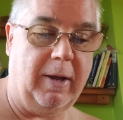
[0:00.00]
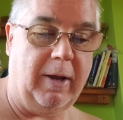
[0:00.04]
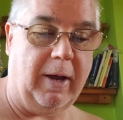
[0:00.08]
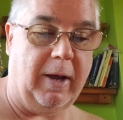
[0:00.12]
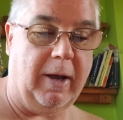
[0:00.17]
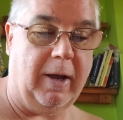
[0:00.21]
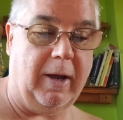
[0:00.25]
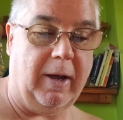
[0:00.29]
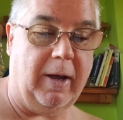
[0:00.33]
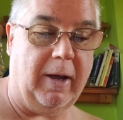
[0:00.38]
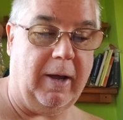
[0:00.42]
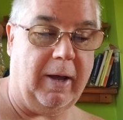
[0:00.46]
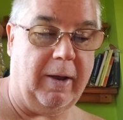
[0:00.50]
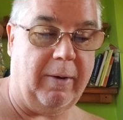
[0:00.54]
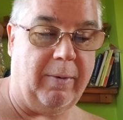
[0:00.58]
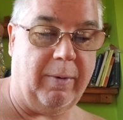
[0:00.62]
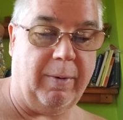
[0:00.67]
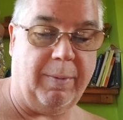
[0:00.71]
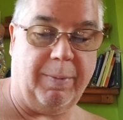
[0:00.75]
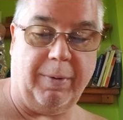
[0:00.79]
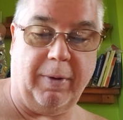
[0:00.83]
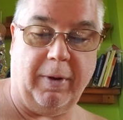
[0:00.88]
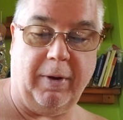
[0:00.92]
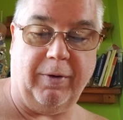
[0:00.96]
And
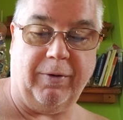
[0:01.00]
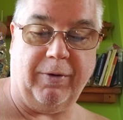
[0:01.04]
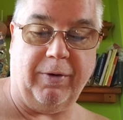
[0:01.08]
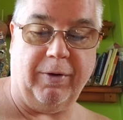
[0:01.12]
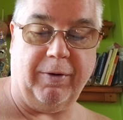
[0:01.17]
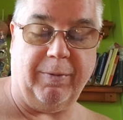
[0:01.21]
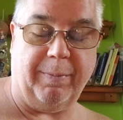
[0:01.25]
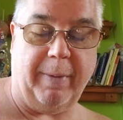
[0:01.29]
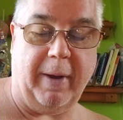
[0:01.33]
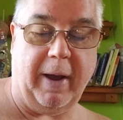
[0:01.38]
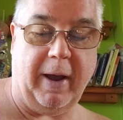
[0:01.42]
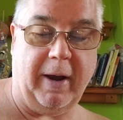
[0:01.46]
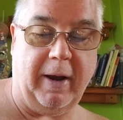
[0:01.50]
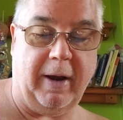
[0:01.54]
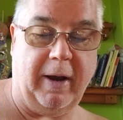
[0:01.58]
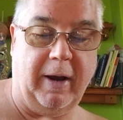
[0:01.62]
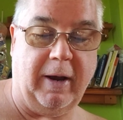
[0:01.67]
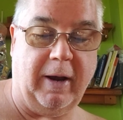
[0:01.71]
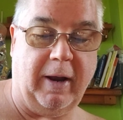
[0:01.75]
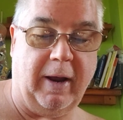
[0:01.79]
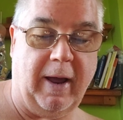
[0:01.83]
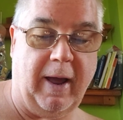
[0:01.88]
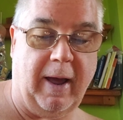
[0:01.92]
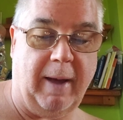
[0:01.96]
replace his bad
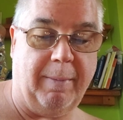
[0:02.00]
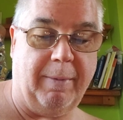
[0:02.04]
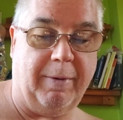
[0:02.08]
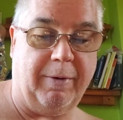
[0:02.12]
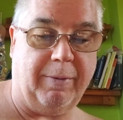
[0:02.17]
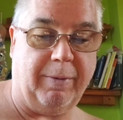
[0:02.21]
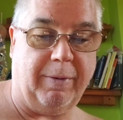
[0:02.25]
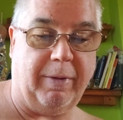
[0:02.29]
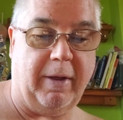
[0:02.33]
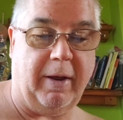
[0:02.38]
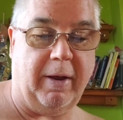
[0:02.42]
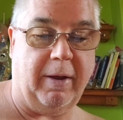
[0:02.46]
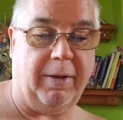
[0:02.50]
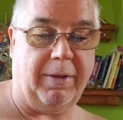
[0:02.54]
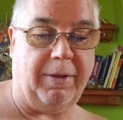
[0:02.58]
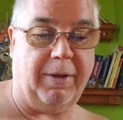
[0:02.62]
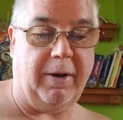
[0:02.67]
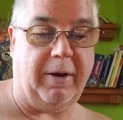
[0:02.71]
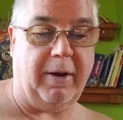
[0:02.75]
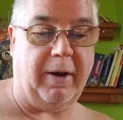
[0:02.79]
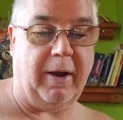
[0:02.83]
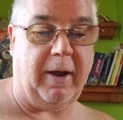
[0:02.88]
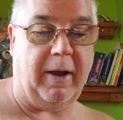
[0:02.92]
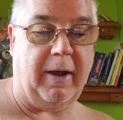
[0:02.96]
eating habits with a
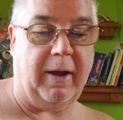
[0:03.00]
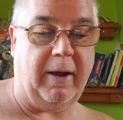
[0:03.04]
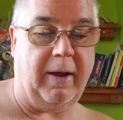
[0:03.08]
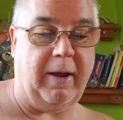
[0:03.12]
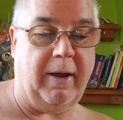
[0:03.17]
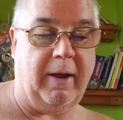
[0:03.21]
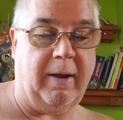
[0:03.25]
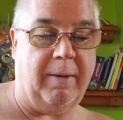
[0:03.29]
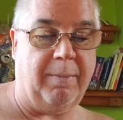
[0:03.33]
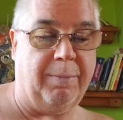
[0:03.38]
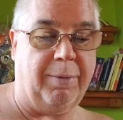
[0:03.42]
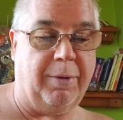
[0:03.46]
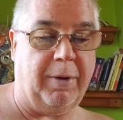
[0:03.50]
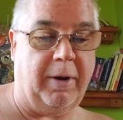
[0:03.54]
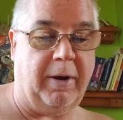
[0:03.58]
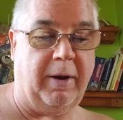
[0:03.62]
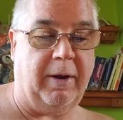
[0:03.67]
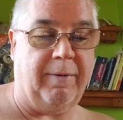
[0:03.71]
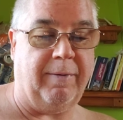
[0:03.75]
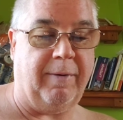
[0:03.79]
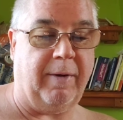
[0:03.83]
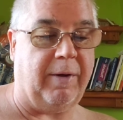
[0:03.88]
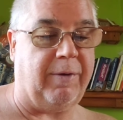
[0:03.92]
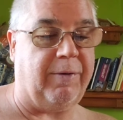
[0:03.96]
healthy diet and
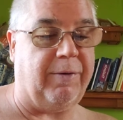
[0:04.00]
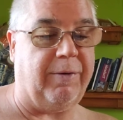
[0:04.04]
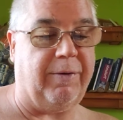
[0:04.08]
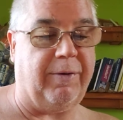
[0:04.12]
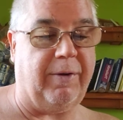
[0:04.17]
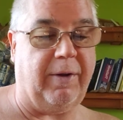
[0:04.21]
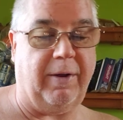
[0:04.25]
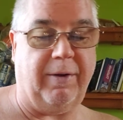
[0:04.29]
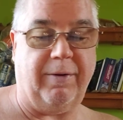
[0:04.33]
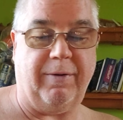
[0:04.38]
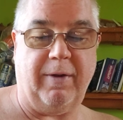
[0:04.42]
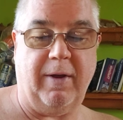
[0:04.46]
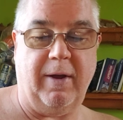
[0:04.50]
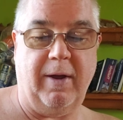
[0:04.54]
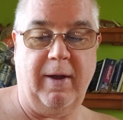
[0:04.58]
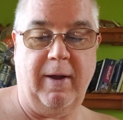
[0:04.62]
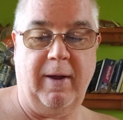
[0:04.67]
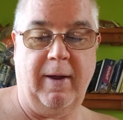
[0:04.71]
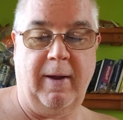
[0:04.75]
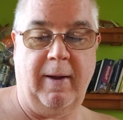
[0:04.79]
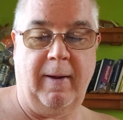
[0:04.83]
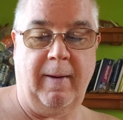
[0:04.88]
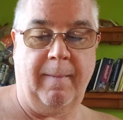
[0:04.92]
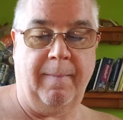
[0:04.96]
plenty of exercise.
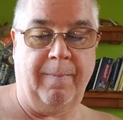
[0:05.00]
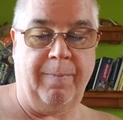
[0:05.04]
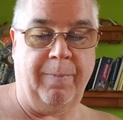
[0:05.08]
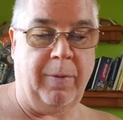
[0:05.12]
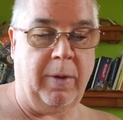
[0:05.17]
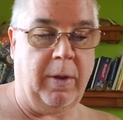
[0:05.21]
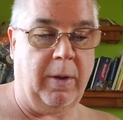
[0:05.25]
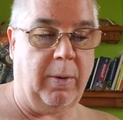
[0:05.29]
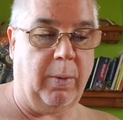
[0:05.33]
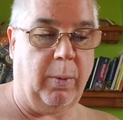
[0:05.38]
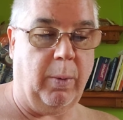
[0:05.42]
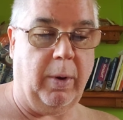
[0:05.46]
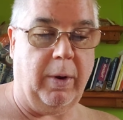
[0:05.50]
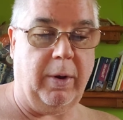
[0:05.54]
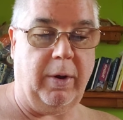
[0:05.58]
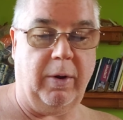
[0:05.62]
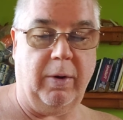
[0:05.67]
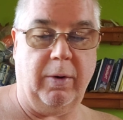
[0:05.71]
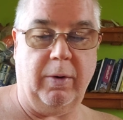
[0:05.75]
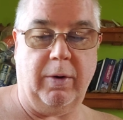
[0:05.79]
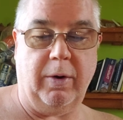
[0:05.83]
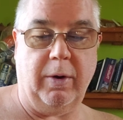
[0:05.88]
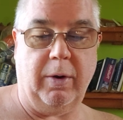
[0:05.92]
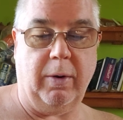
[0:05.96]
When
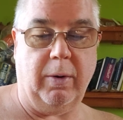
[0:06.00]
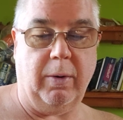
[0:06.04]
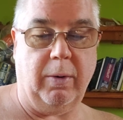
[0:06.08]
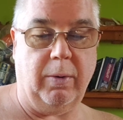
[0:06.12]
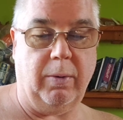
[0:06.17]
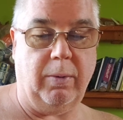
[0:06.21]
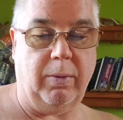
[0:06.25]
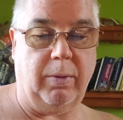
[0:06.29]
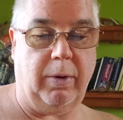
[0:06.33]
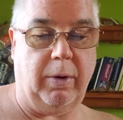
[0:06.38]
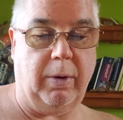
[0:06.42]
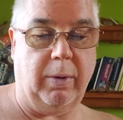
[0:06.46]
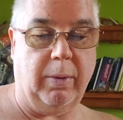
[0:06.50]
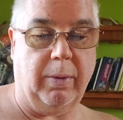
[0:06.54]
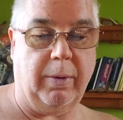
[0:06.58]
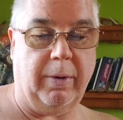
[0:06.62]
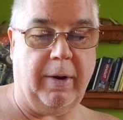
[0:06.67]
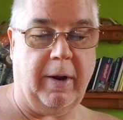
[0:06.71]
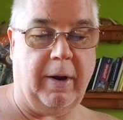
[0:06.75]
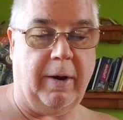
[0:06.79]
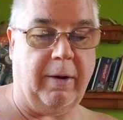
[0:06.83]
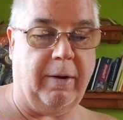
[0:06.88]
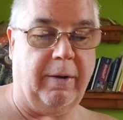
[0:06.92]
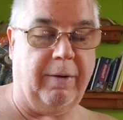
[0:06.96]
you do, you will
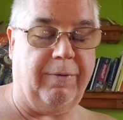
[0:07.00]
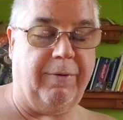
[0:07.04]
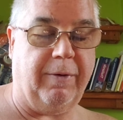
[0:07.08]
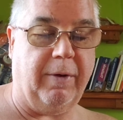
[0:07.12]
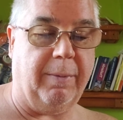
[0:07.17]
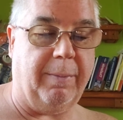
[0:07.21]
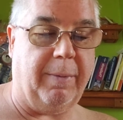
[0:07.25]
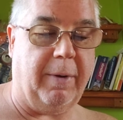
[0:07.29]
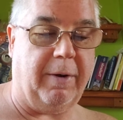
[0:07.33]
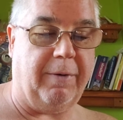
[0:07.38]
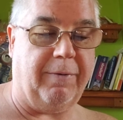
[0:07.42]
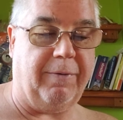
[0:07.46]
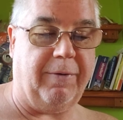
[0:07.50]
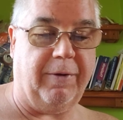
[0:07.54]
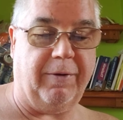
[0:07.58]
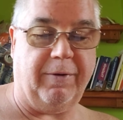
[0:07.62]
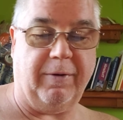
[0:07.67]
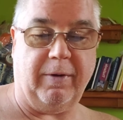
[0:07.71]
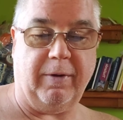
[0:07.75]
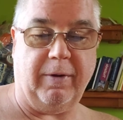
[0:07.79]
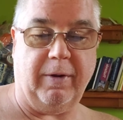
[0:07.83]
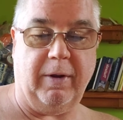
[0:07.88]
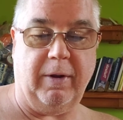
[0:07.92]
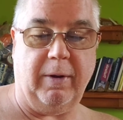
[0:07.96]
not only feel better
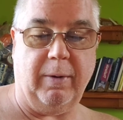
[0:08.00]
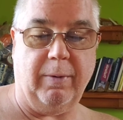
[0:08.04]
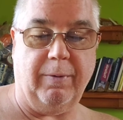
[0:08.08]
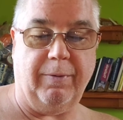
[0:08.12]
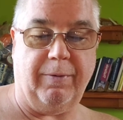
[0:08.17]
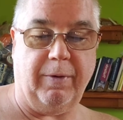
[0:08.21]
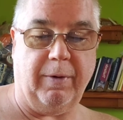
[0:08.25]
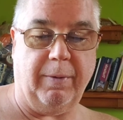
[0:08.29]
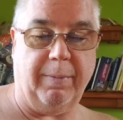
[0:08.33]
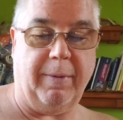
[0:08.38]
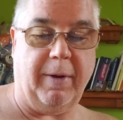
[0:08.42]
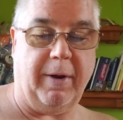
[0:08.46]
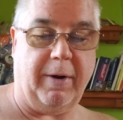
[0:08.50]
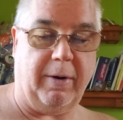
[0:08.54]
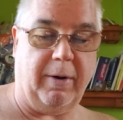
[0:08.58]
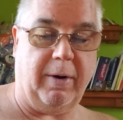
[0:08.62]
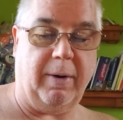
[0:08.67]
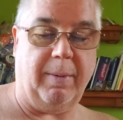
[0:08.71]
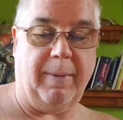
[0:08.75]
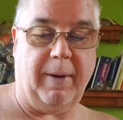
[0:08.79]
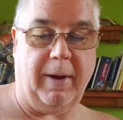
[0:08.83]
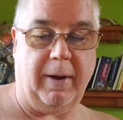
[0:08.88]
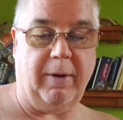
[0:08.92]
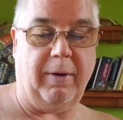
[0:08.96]
physically, you will feel better
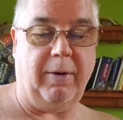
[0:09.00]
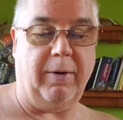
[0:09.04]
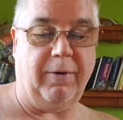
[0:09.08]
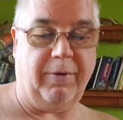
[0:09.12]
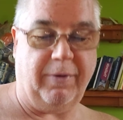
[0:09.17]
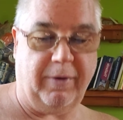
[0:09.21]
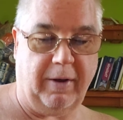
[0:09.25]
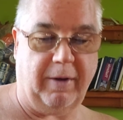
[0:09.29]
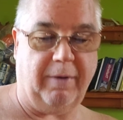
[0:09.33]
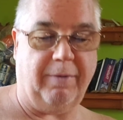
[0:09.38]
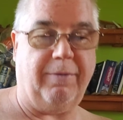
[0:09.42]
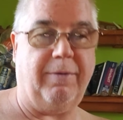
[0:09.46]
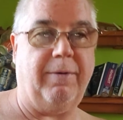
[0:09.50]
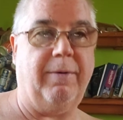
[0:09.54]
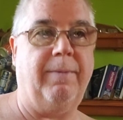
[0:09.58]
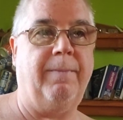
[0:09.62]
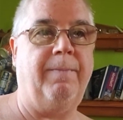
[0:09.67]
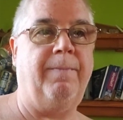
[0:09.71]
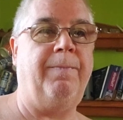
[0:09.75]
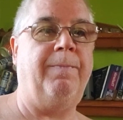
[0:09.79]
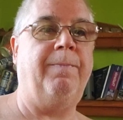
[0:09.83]
about yourself.